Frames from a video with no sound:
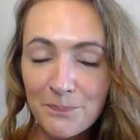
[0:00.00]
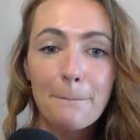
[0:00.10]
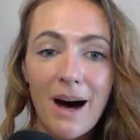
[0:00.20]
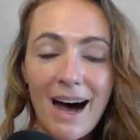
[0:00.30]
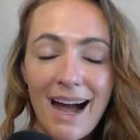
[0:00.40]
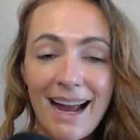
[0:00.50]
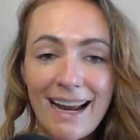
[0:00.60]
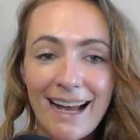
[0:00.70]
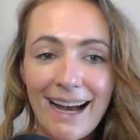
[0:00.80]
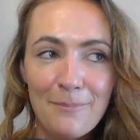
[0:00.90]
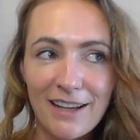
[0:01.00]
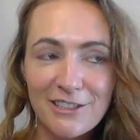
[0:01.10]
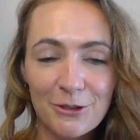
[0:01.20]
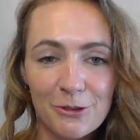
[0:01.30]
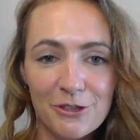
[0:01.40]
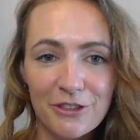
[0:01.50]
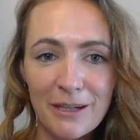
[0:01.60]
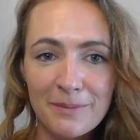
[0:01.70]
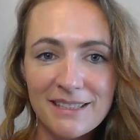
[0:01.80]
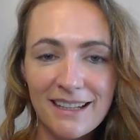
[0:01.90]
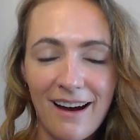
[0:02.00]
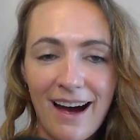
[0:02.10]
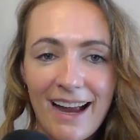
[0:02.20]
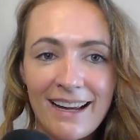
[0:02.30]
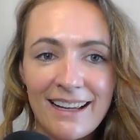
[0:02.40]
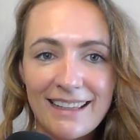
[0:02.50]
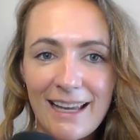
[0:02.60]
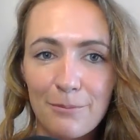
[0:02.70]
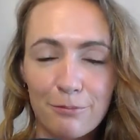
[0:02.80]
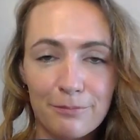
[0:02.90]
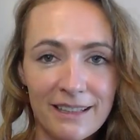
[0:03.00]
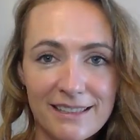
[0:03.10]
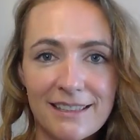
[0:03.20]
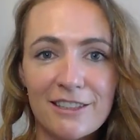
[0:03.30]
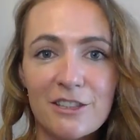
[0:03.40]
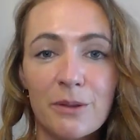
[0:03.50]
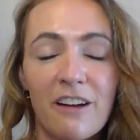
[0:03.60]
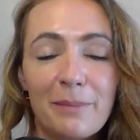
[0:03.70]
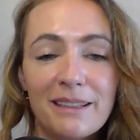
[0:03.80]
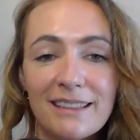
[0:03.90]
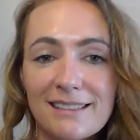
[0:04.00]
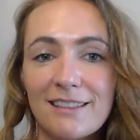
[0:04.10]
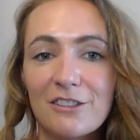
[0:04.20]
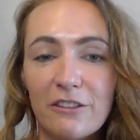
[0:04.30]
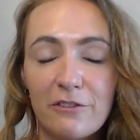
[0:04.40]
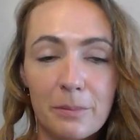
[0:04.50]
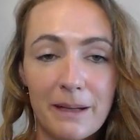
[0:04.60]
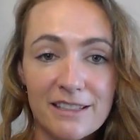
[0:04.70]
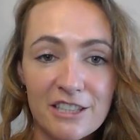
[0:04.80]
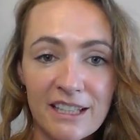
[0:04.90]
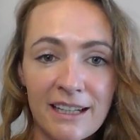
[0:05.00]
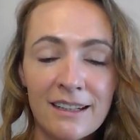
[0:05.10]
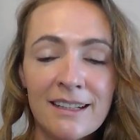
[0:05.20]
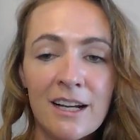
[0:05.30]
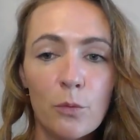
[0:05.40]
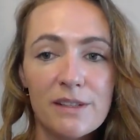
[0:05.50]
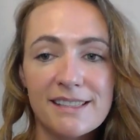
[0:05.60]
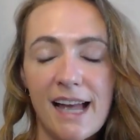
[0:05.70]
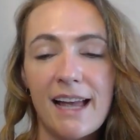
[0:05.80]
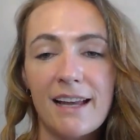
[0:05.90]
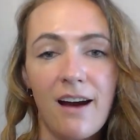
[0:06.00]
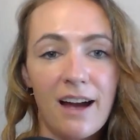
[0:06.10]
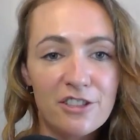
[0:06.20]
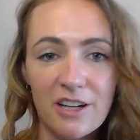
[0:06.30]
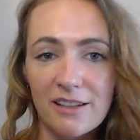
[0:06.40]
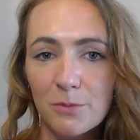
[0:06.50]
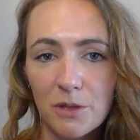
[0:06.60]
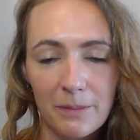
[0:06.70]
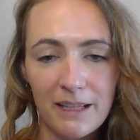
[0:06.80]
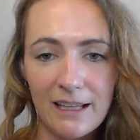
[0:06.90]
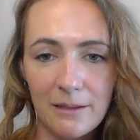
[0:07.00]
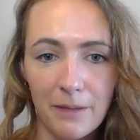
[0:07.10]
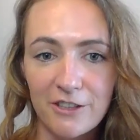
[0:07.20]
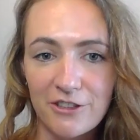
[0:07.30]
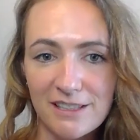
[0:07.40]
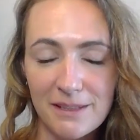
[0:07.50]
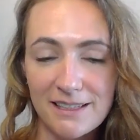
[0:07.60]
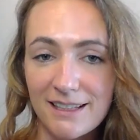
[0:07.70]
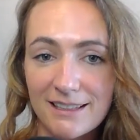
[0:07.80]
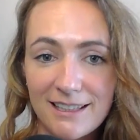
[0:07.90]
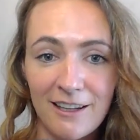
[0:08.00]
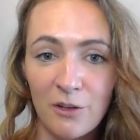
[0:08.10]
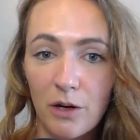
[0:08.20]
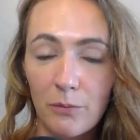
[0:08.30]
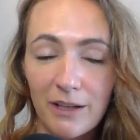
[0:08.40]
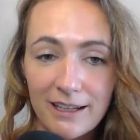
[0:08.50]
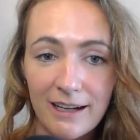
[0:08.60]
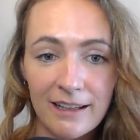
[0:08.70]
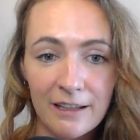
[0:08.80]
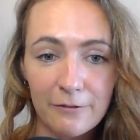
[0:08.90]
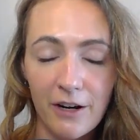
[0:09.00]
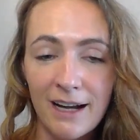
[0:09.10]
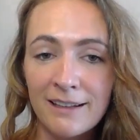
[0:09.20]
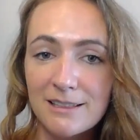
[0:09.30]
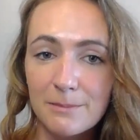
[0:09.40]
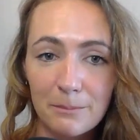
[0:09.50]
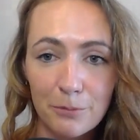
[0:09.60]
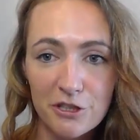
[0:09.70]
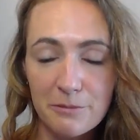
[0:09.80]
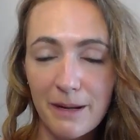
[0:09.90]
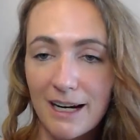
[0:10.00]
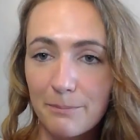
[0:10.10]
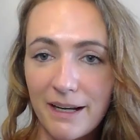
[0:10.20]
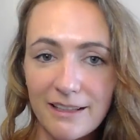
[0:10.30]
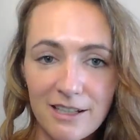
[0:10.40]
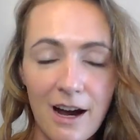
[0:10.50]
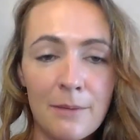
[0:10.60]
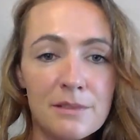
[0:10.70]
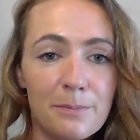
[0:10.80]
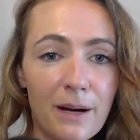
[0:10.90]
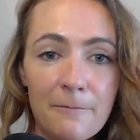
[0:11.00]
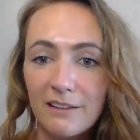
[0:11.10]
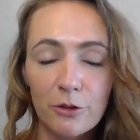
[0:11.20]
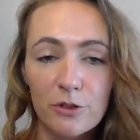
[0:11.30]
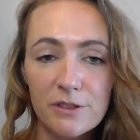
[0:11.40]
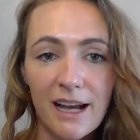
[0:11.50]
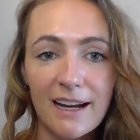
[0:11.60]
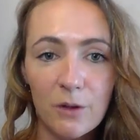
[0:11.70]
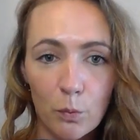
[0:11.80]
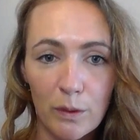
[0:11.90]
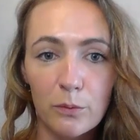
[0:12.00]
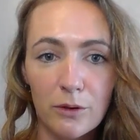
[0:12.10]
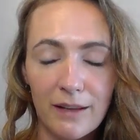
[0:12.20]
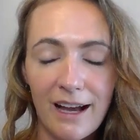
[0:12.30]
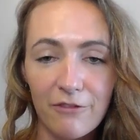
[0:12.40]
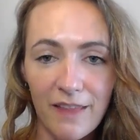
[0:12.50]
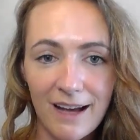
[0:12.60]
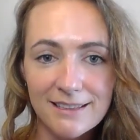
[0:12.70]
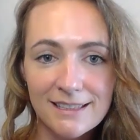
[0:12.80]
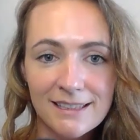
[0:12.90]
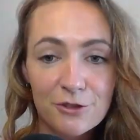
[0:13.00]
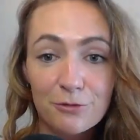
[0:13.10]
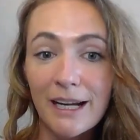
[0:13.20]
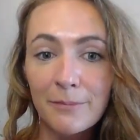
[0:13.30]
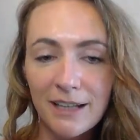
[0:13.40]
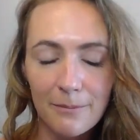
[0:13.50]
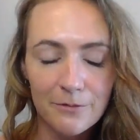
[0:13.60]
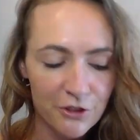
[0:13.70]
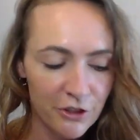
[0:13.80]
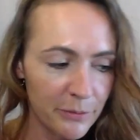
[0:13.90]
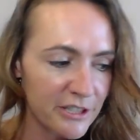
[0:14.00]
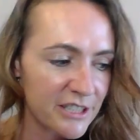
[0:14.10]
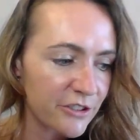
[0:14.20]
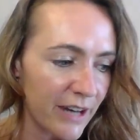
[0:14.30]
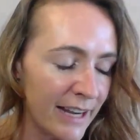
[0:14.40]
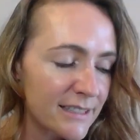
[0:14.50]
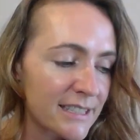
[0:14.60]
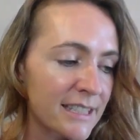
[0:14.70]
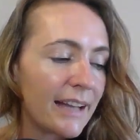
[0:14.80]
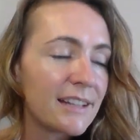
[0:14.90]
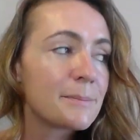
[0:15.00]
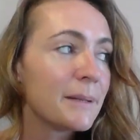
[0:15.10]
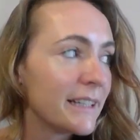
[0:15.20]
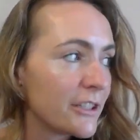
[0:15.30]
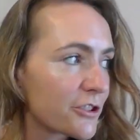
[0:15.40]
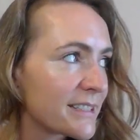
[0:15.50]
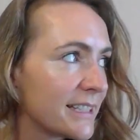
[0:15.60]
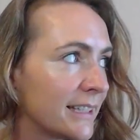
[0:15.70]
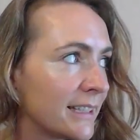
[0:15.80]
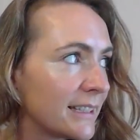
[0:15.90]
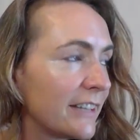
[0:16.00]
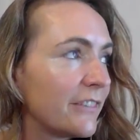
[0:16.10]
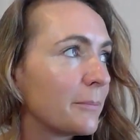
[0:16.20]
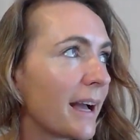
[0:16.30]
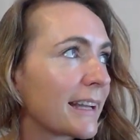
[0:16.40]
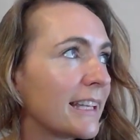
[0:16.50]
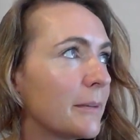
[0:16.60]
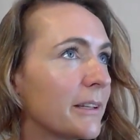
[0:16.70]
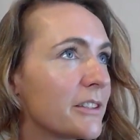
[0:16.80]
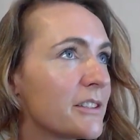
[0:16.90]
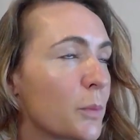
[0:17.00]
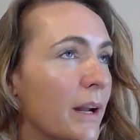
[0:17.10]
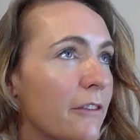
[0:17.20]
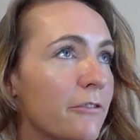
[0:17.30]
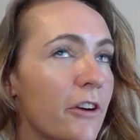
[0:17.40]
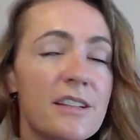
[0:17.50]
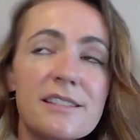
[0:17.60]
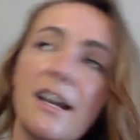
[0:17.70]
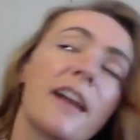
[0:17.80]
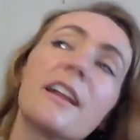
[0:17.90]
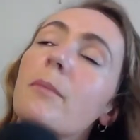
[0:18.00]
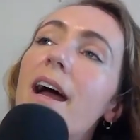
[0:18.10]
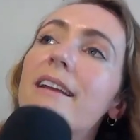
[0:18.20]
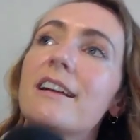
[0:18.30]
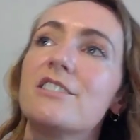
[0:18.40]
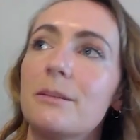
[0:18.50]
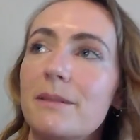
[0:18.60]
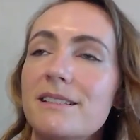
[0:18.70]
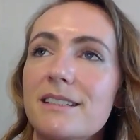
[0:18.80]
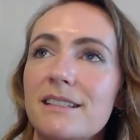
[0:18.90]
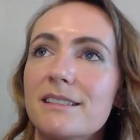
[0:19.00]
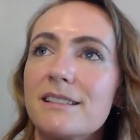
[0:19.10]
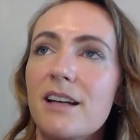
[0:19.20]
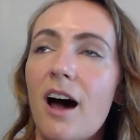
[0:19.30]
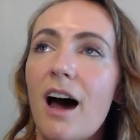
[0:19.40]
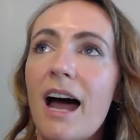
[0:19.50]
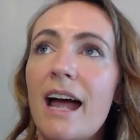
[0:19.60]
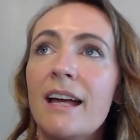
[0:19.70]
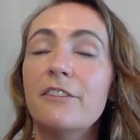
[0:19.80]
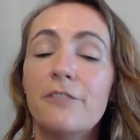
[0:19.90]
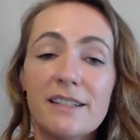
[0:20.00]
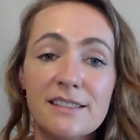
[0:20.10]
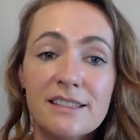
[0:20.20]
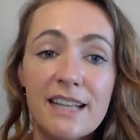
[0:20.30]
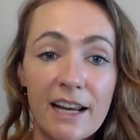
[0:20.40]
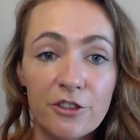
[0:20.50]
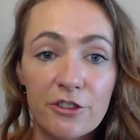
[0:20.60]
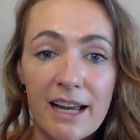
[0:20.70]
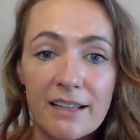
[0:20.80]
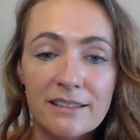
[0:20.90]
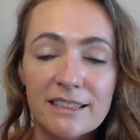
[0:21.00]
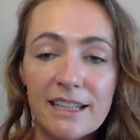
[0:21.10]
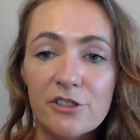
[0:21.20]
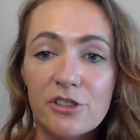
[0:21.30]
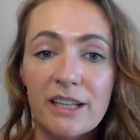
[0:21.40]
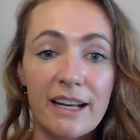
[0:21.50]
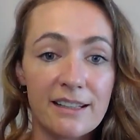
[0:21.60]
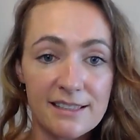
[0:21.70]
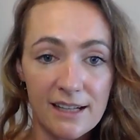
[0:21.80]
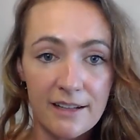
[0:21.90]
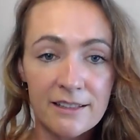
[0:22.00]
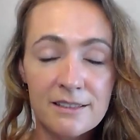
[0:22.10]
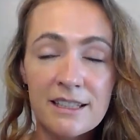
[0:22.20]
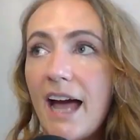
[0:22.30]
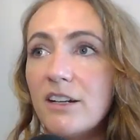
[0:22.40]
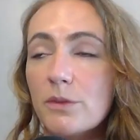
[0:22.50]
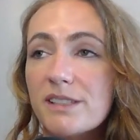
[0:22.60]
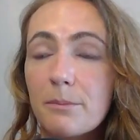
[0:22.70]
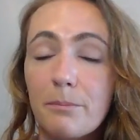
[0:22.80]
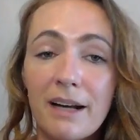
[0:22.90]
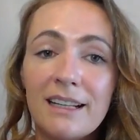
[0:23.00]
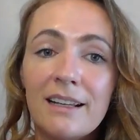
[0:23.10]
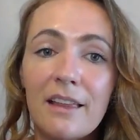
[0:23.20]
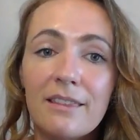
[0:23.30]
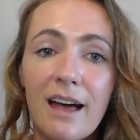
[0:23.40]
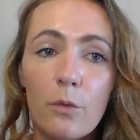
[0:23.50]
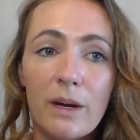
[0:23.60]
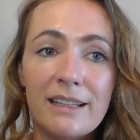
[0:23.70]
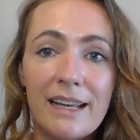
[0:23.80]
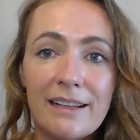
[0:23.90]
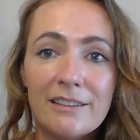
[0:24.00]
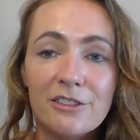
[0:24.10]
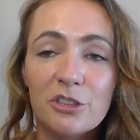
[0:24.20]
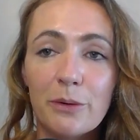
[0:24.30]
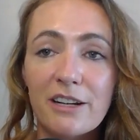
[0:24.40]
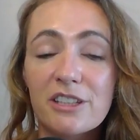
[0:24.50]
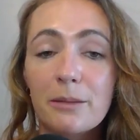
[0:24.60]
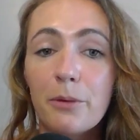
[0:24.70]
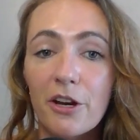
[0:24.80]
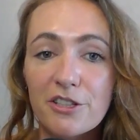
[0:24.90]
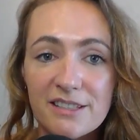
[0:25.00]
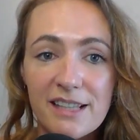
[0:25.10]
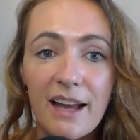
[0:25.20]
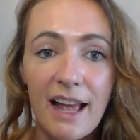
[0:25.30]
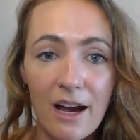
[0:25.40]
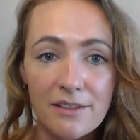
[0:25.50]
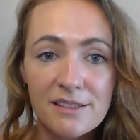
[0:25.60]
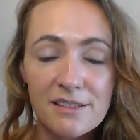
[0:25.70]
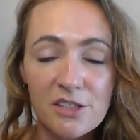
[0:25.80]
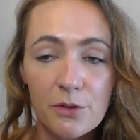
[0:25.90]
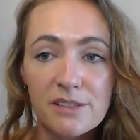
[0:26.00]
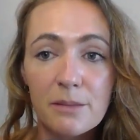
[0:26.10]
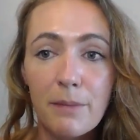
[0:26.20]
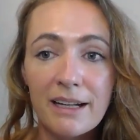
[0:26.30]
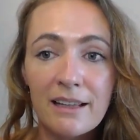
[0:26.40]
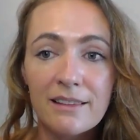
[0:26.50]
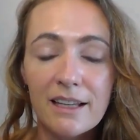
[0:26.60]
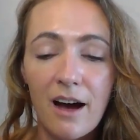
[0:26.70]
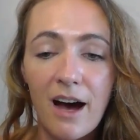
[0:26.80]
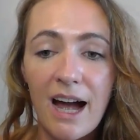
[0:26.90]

My magical script I keep listening to and I've been listening to for the past year was saying, I just want to be in by Christmas. And I tell you what, we are cutting it fine. It's been pushed back many times, but it looks like we will have that dream come true, which is great. And it's been interesting living back here because when I first started my magic business, I invested 10 grand into getting started. And it was the money that we needed to actually purchase that house. So it was the money that